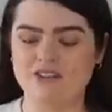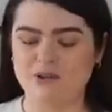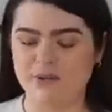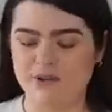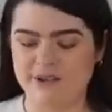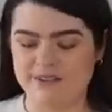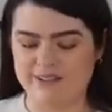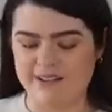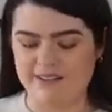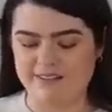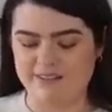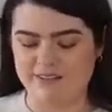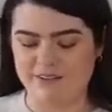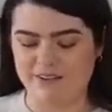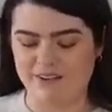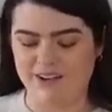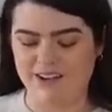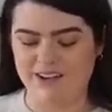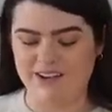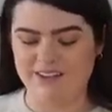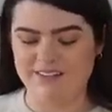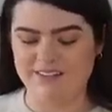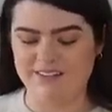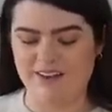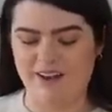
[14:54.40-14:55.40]
to
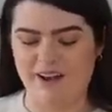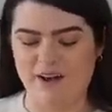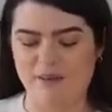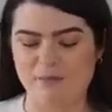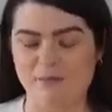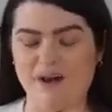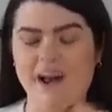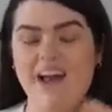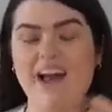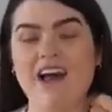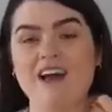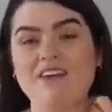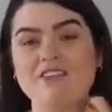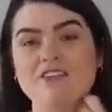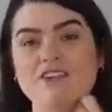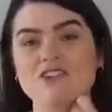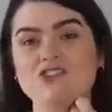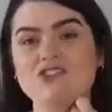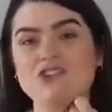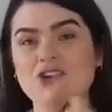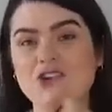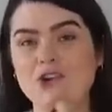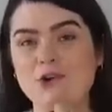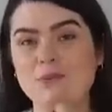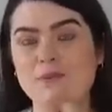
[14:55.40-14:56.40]
accessories. I have
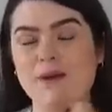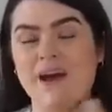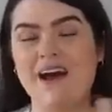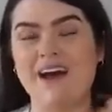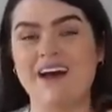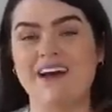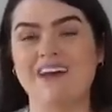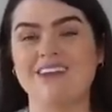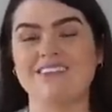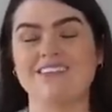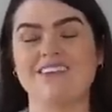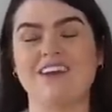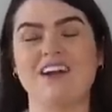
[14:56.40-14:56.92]
two bags,